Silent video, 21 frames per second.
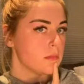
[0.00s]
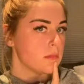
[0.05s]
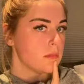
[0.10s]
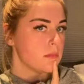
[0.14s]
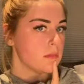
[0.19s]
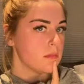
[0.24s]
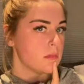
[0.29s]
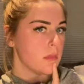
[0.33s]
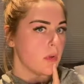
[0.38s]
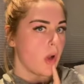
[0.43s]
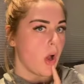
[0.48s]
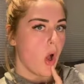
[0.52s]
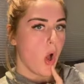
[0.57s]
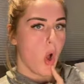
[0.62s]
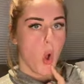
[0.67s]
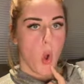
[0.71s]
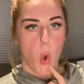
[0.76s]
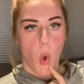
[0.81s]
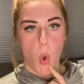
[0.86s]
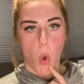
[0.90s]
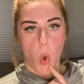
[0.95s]

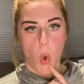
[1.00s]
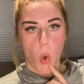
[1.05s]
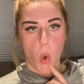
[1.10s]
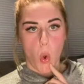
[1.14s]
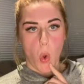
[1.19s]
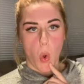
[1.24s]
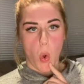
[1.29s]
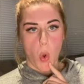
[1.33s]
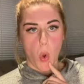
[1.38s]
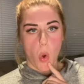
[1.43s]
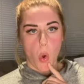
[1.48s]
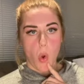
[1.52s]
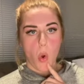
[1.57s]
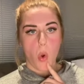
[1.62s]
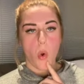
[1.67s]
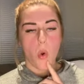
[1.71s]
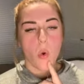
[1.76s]
Nobody speaks.